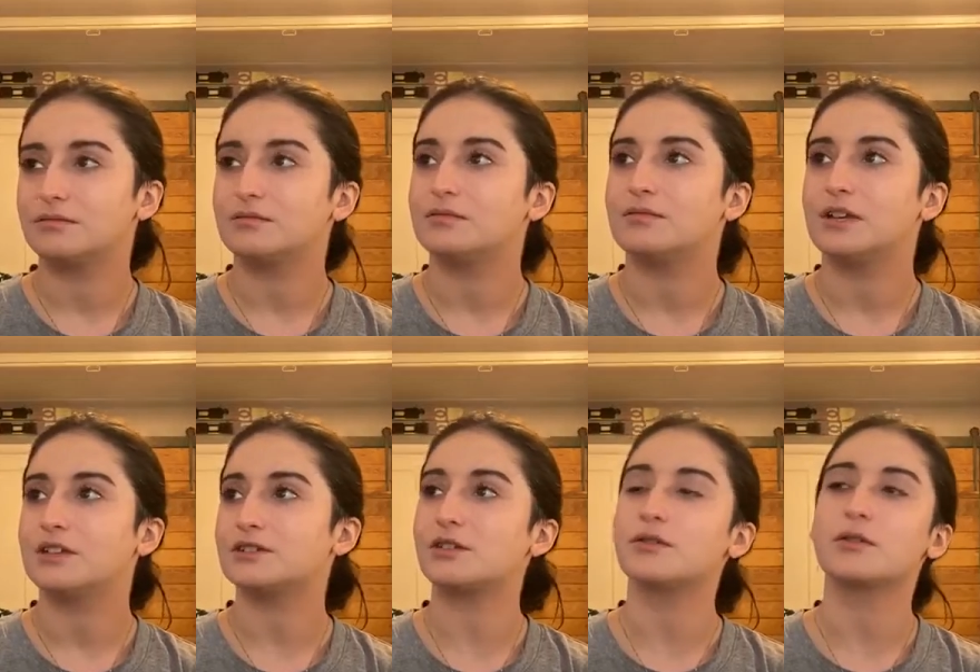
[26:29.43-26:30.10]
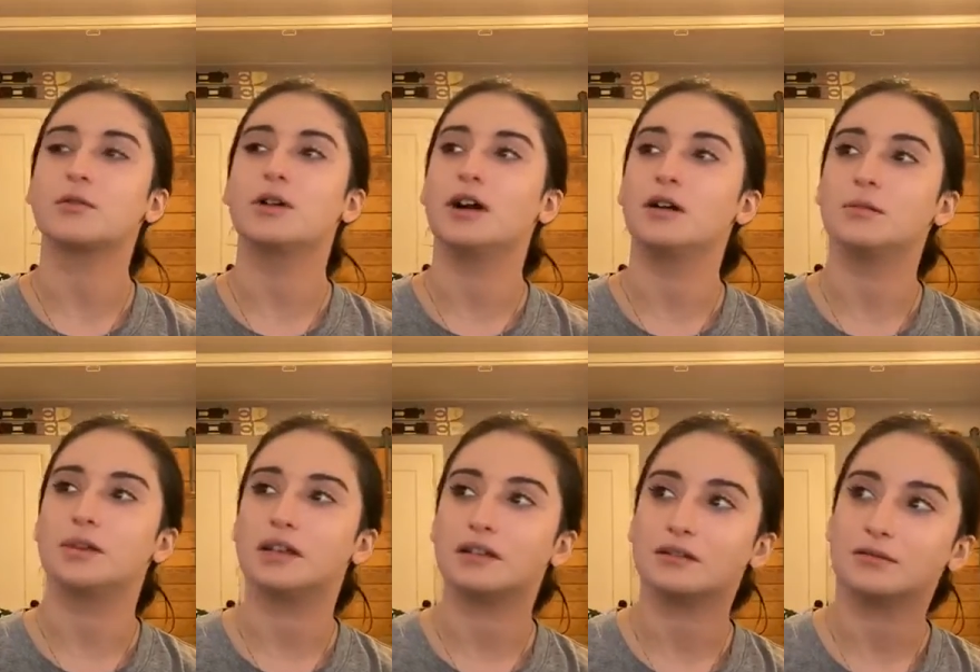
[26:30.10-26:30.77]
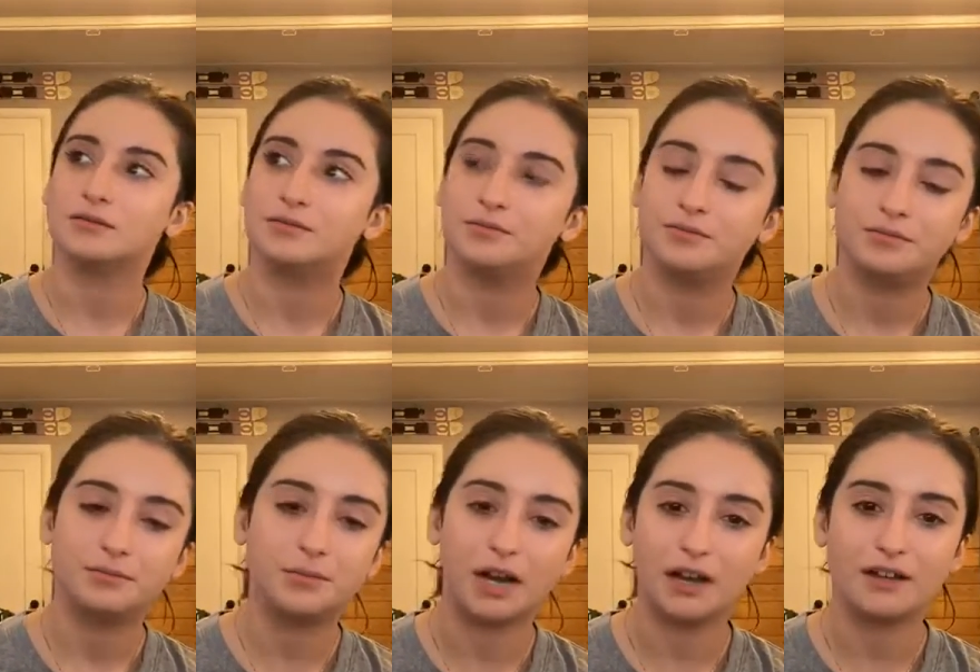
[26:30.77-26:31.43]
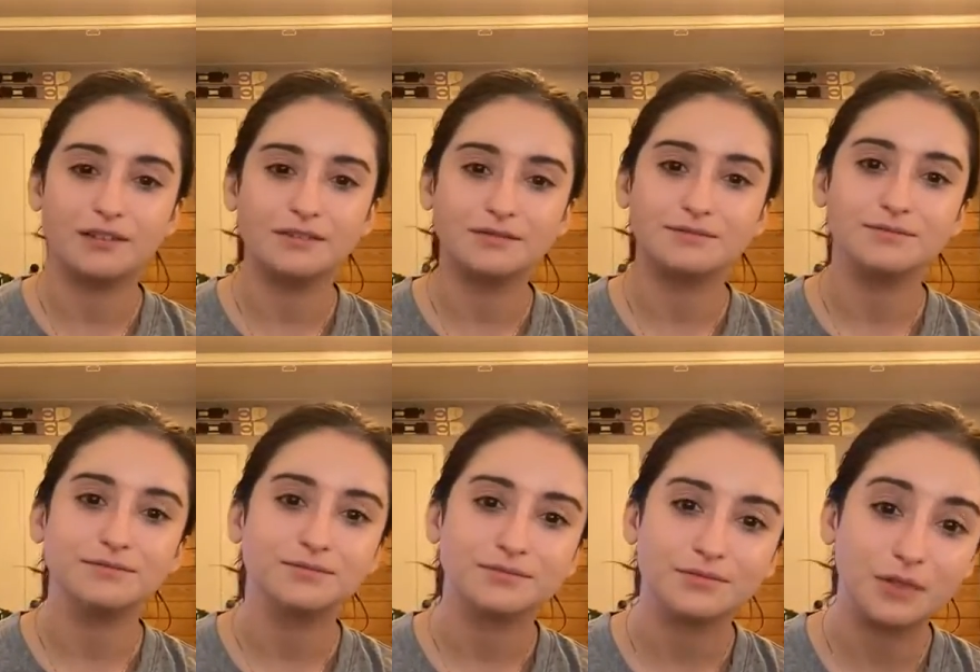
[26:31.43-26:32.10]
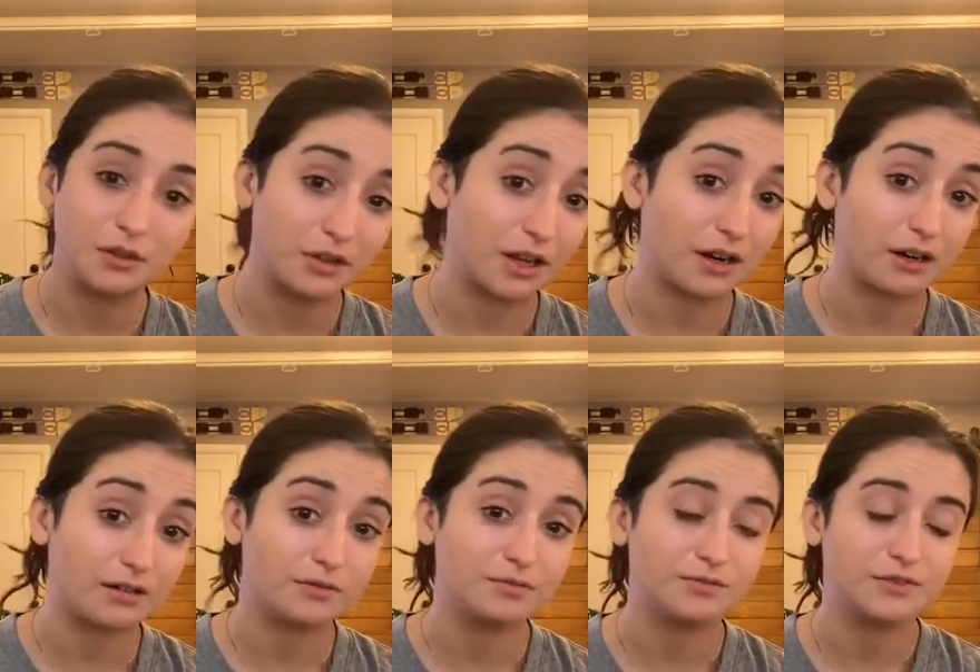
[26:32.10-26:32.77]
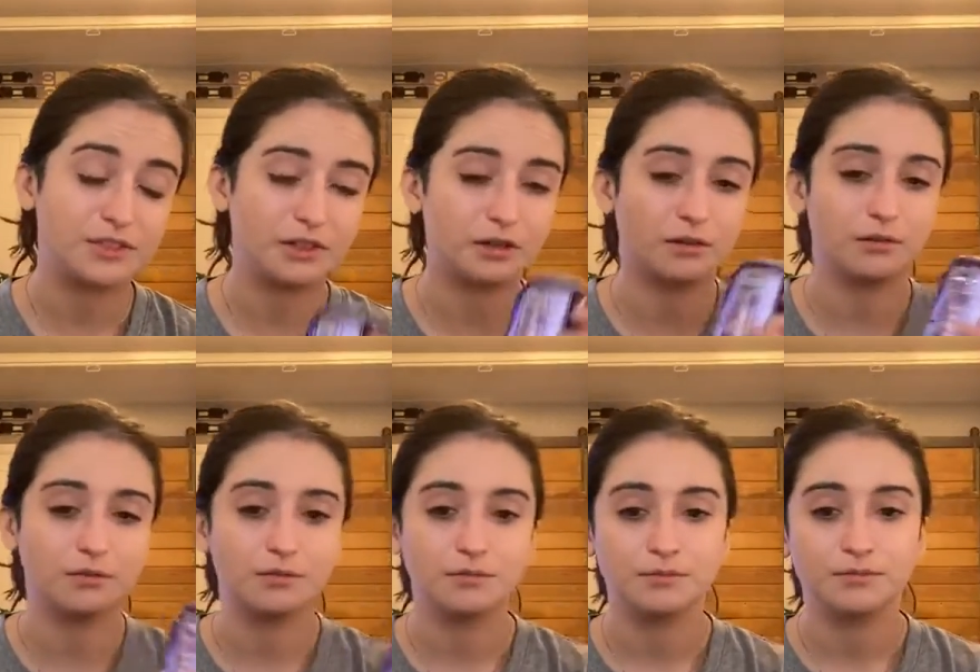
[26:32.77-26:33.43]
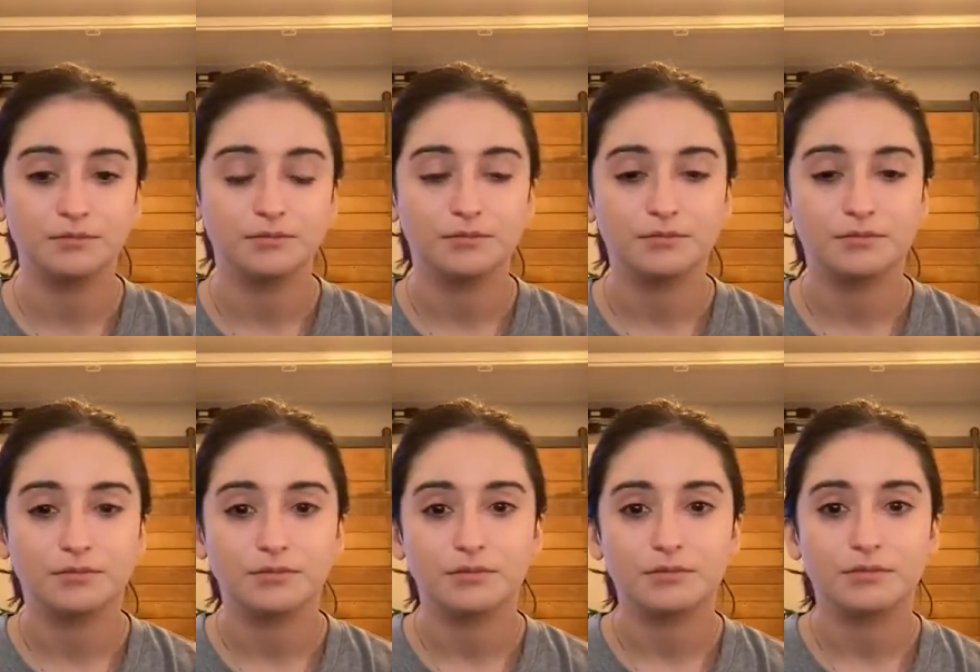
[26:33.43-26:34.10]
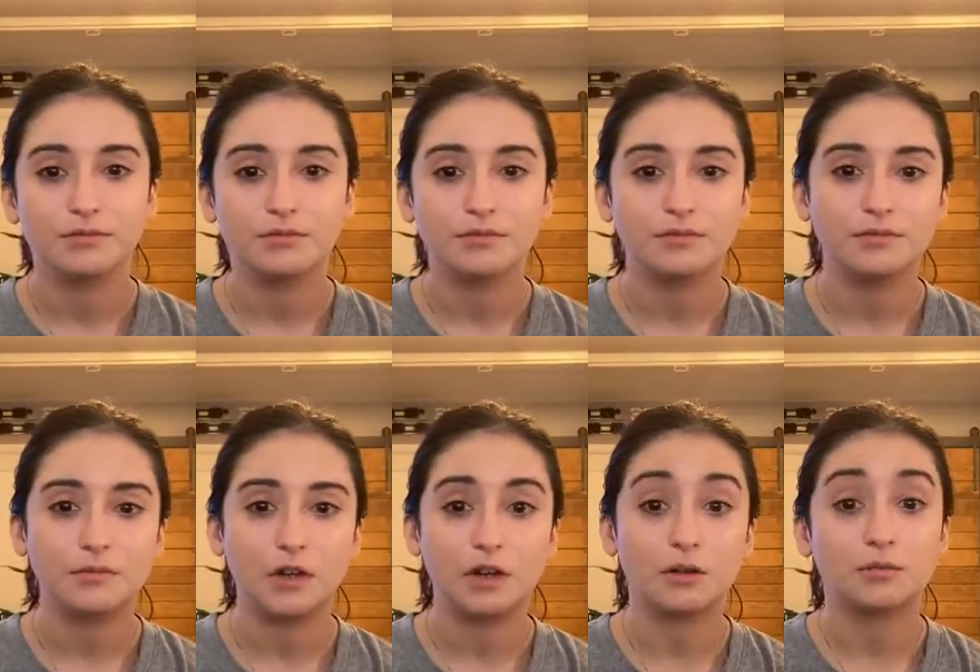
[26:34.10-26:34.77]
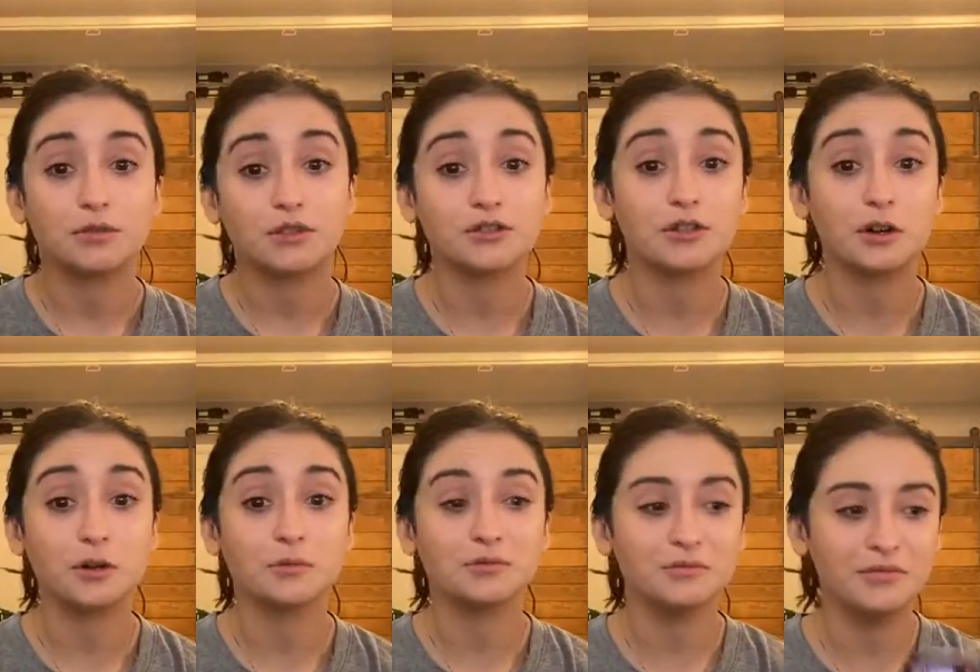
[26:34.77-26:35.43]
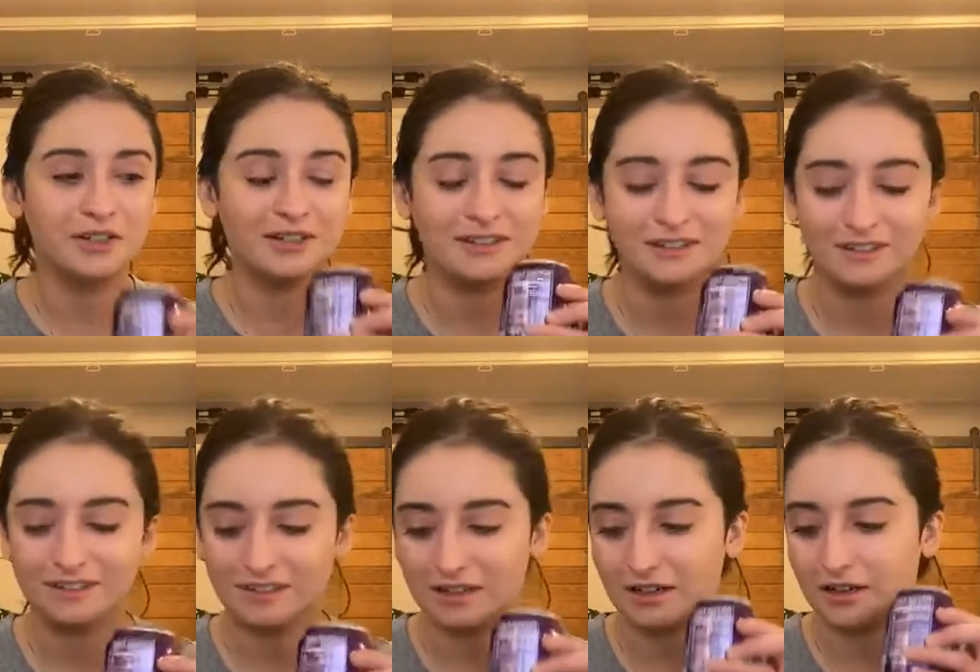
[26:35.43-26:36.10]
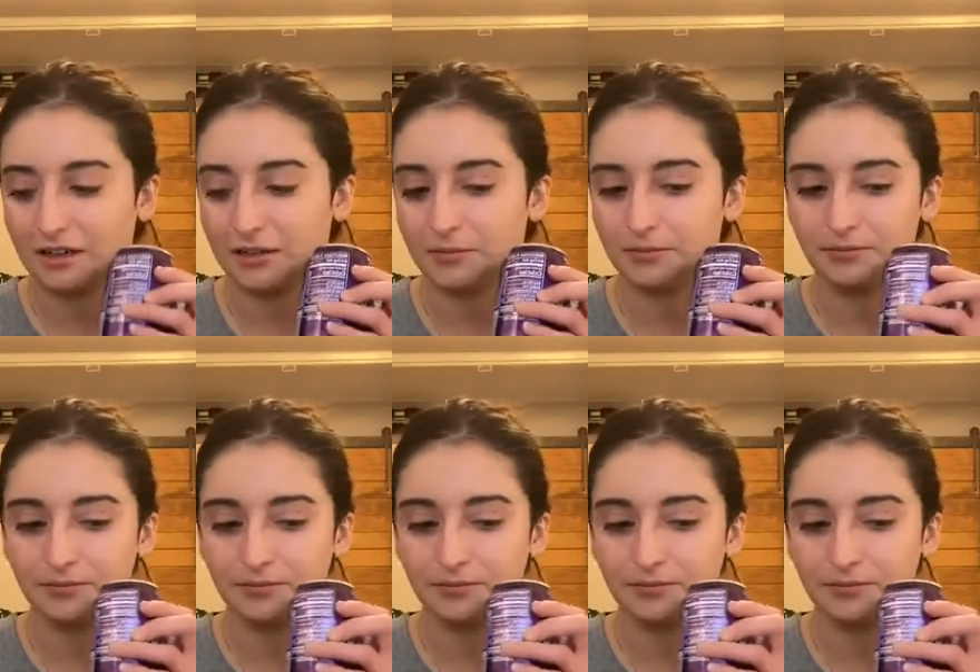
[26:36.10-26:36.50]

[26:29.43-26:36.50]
it's overwhelming, but they're there. So, you know, there's hope. And